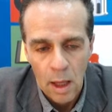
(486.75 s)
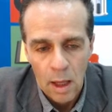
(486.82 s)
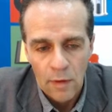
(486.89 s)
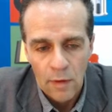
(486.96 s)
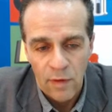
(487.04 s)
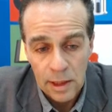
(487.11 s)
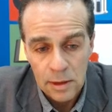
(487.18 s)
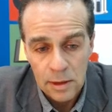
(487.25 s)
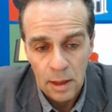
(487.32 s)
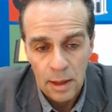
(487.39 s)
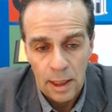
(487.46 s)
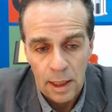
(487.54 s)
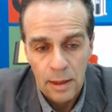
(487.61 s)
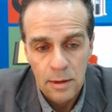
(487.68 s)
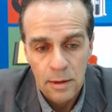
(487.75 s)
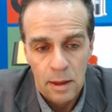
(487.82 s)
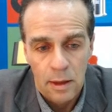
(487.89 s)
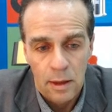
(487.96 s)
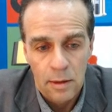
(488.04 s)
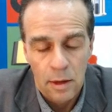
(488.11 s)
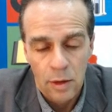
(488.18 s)
vessel length,
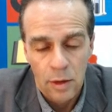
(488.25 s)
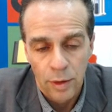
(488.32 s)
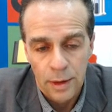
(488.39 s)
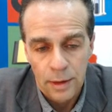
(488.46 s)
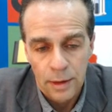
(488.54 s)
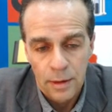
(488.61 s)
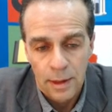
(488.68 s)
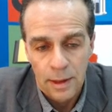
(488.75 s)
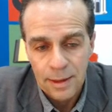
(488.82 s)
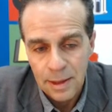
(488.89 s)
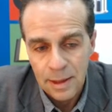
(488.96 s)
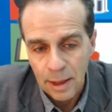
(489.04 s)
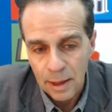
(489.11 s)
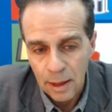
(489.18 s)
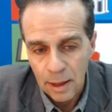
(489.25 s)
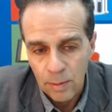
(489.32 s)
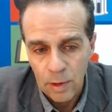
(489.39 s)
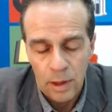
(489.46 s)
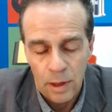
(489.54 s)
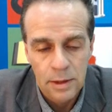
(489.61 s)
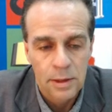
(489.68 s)
and look at things like
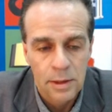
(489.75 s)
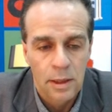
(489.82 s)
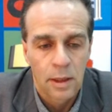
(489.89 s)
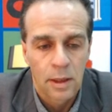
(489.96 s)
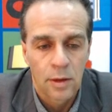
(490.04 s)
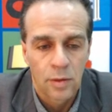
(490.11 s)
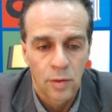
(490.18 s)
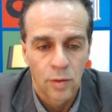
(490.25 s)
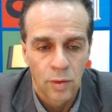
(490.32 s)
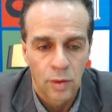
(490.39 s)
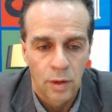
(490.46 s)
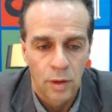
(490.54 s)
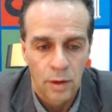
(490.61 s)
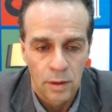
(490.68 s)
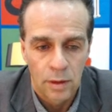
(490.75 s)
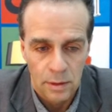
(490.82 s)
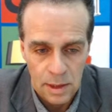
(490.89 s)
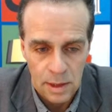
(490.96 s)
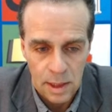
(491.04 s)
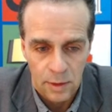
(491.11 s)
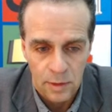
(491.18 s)
hypoxia or,
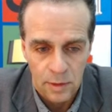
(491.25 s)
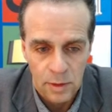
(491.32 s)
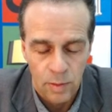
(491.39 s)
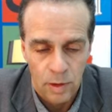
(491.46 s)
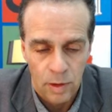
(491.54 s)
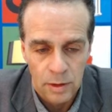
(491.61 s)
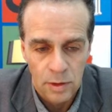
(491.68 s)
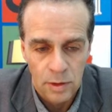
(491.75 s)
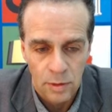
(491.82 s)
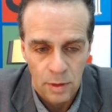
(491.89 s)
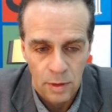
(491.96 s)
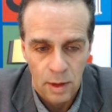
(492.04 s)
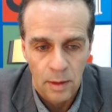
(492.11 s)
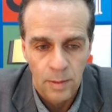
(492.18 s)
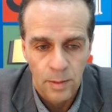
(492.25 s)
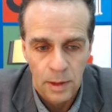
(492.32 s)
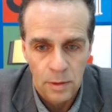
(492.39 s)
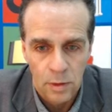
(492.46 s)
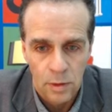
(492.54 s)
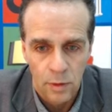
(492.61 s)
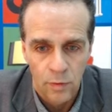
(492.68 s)
again, response to therapy and
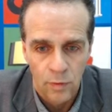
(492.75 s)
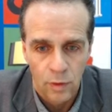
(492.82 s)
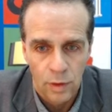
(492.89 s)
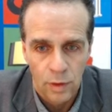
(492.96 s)
so forth.